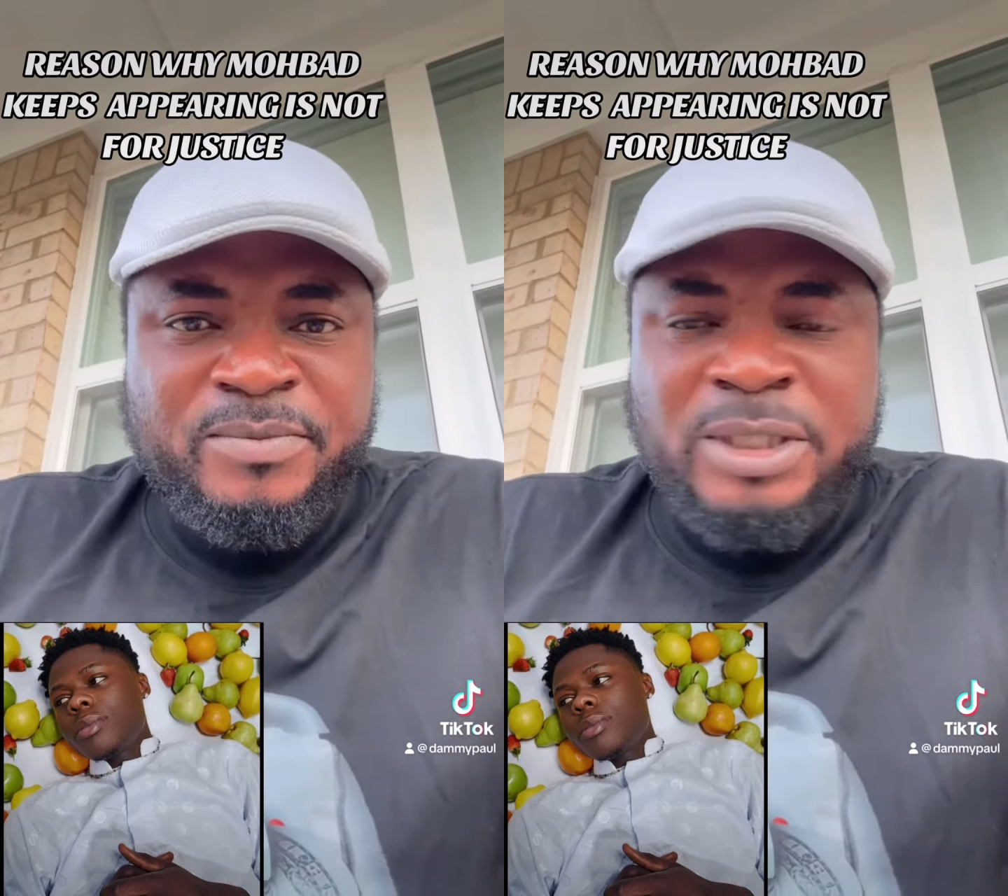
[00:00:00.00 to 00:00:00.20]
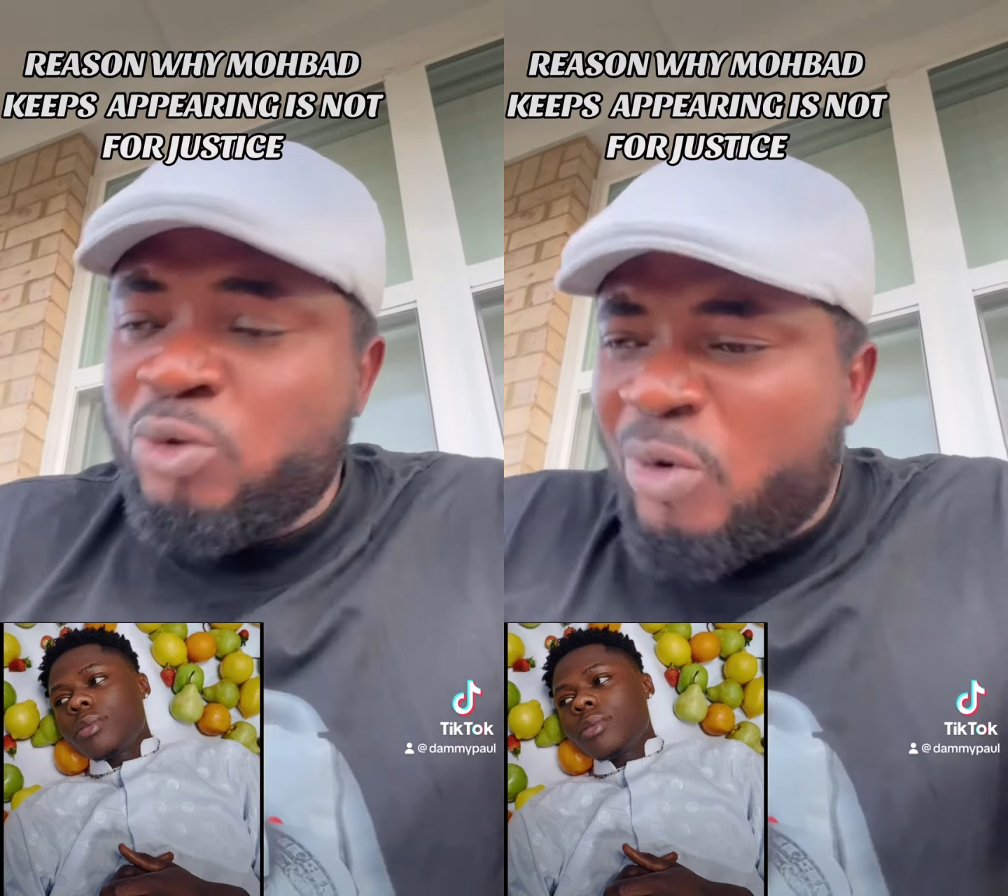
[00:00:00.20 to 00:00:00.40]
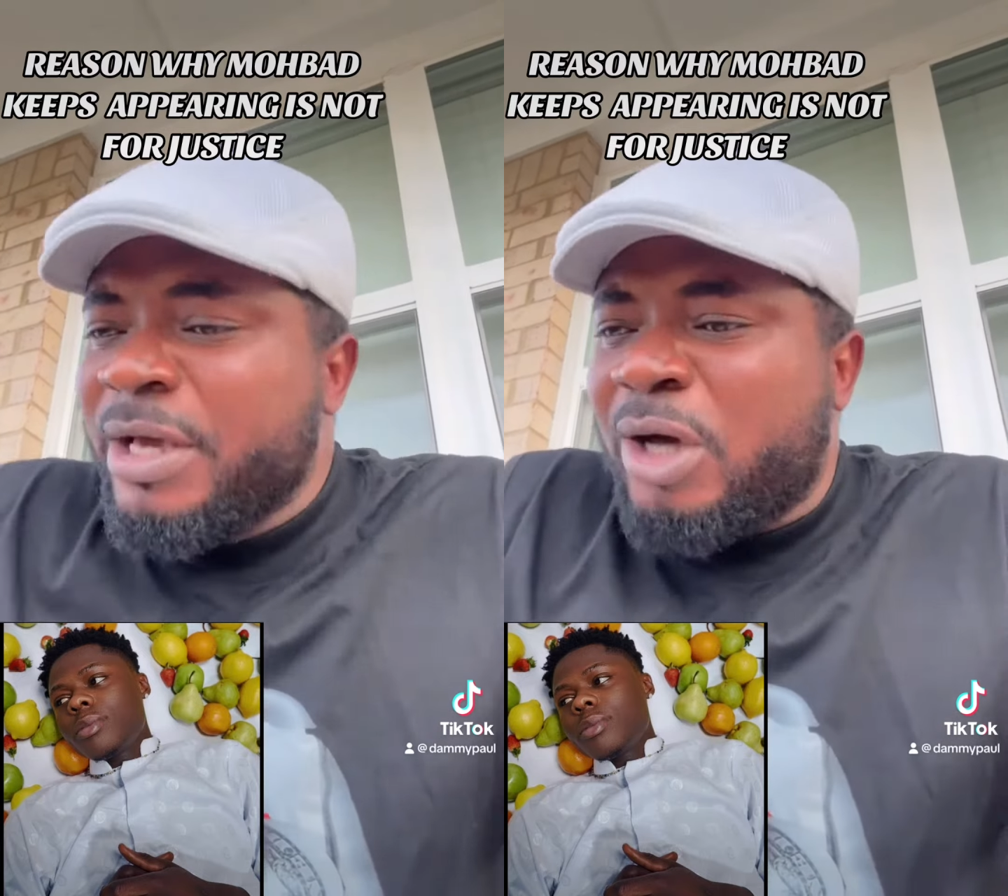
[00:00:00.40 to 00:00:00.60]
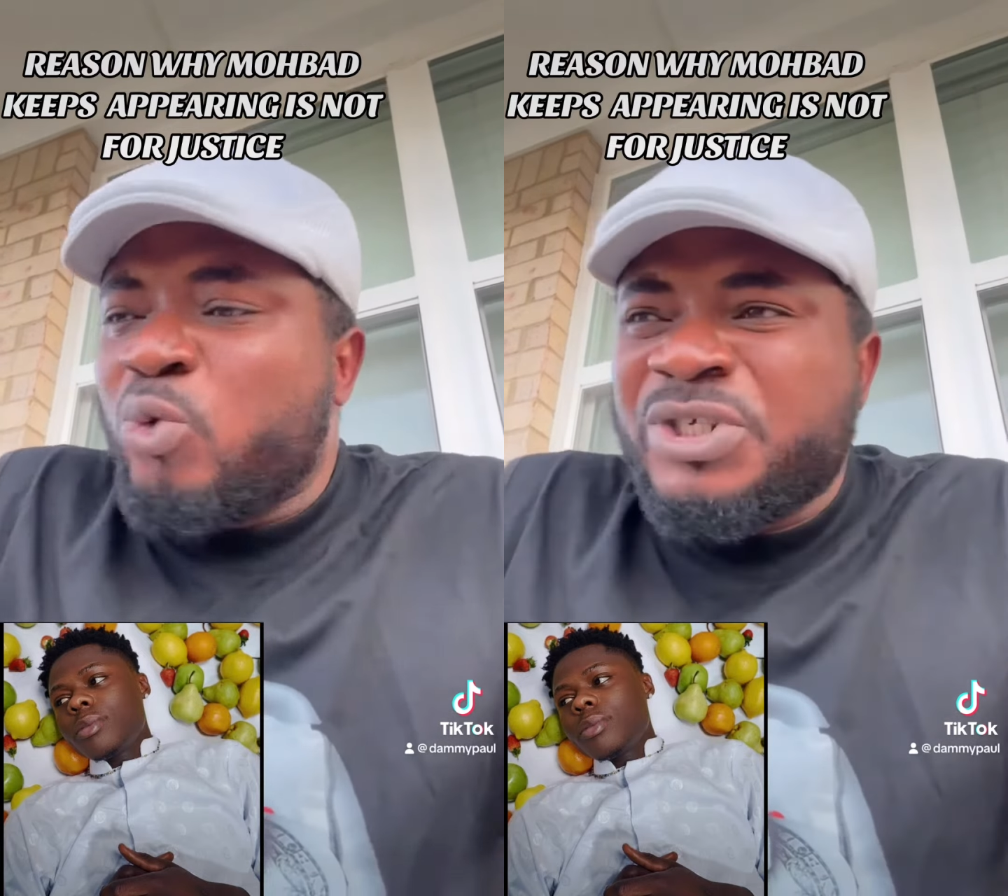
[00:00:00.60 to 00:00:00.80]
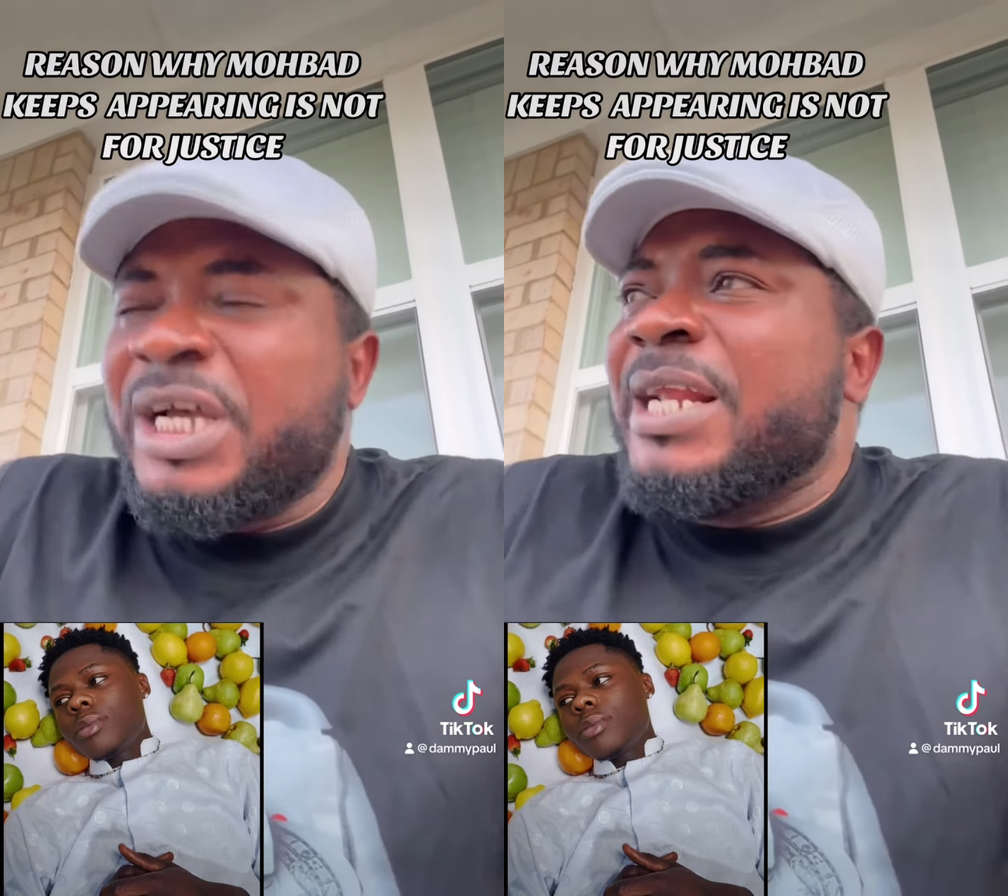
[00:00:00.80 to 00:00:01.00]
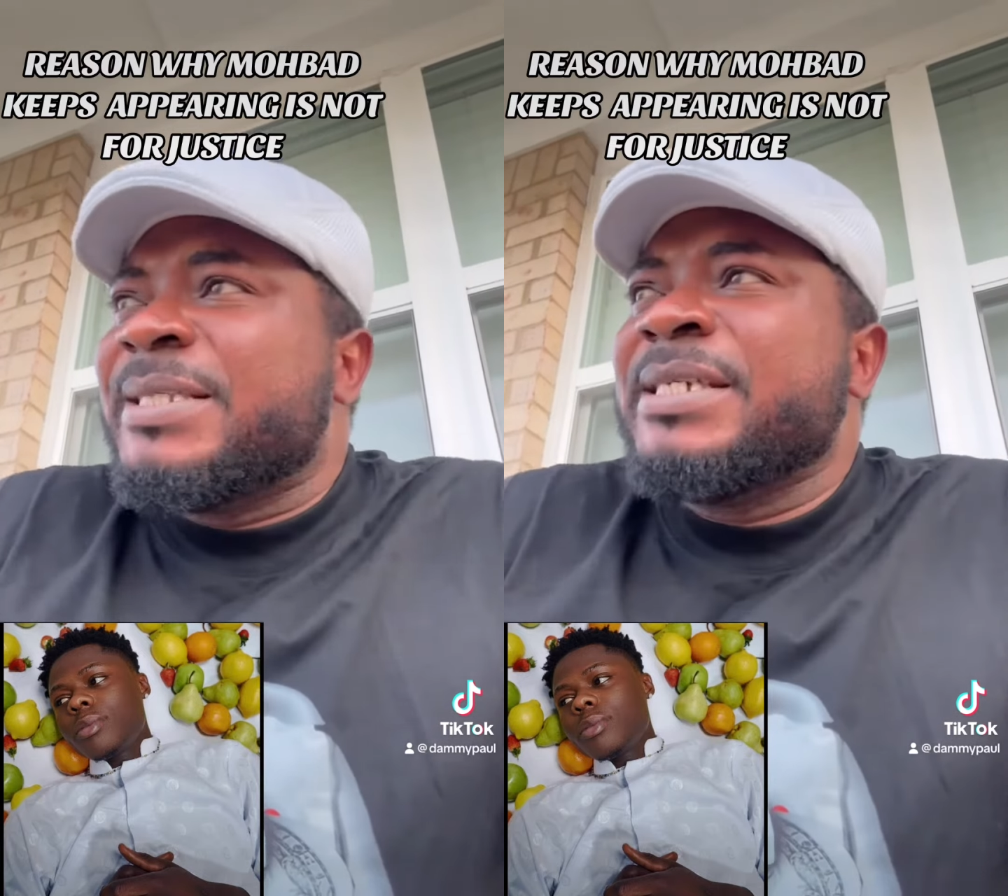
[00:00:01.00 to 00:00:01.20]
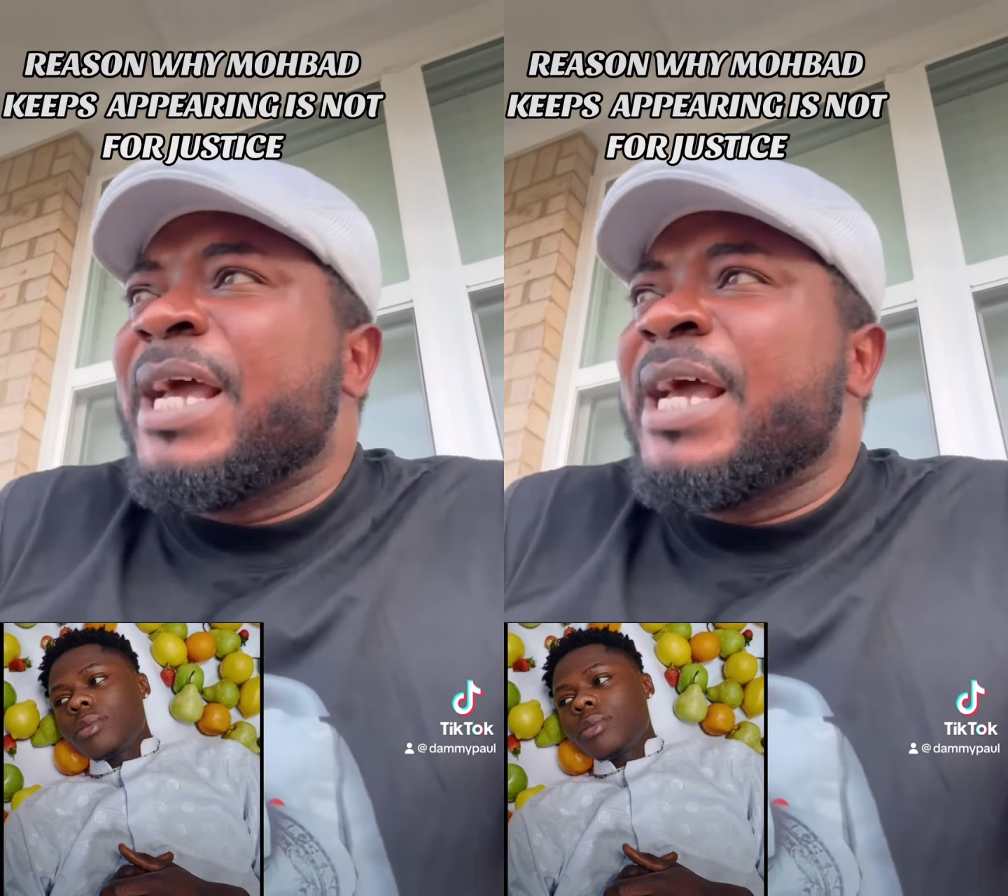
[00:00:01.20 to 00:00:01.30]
Nitori kan to sele si